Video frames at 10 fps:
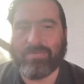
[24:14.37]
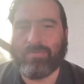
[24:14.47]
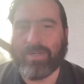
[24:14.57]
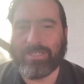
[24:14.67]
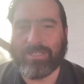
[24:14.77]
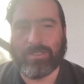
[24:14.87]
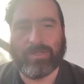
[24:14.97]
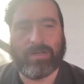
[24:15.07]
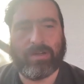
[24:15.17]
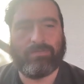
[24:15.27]
if we
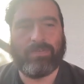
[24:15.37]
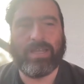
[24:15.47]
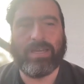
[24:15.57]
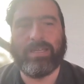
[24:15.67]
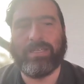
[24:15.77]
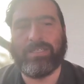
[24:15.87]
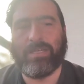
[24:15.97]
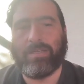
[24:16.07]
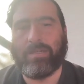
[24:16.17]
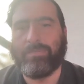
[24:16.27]
children are fighting each
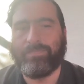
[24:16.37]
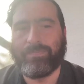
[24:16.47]
other,